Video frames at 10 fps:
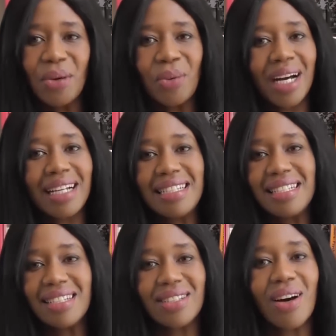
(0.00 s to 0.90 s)
One
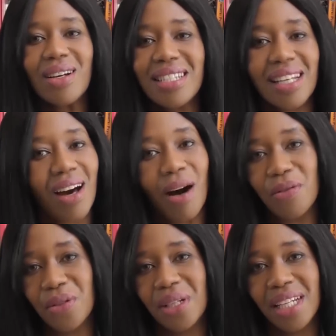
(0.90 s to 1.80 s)
disaster
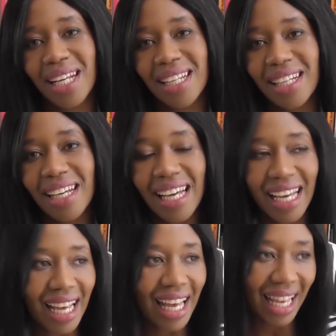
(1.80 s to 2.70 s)
after another.
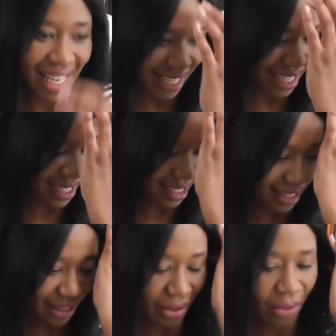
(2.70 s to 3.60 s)
And,
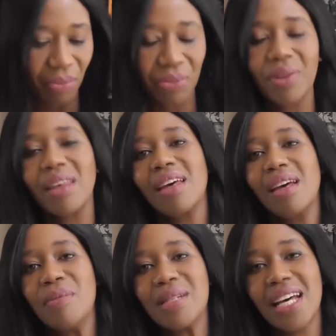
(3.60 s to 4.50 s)

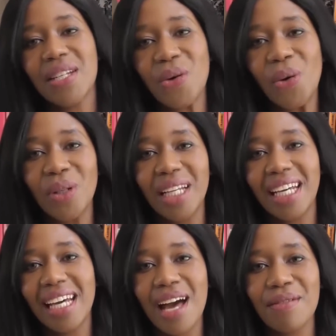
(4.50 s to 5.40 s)
besides
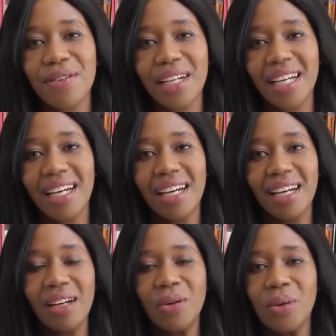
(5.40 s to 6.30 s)
calling
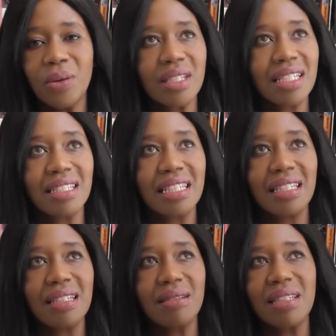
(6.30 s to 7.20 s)
Africa or
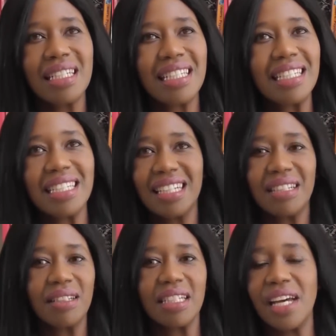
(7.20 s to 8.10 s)
cities and
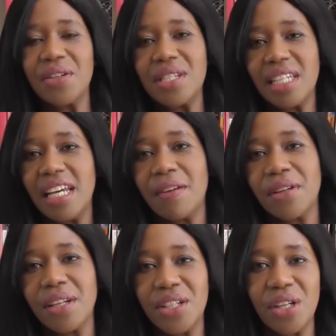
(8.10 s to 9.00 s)
countries in
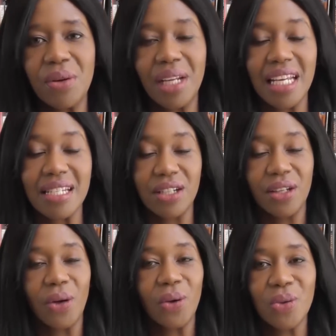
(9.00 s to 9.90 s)
Africa generally as
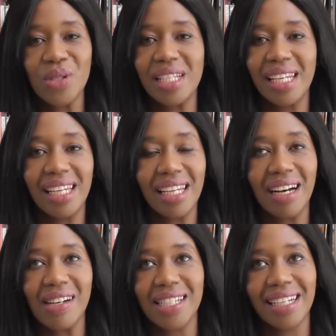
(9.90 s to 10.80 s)
shitholes, then
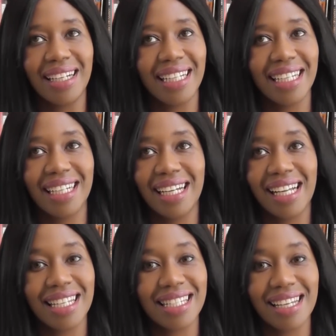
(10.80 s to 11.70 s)
I was like,
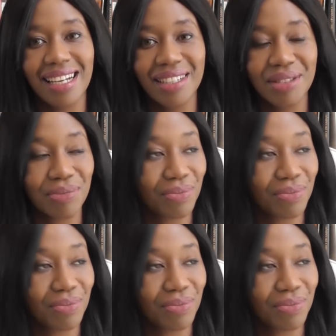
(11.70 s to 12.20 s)
yeah, this guy,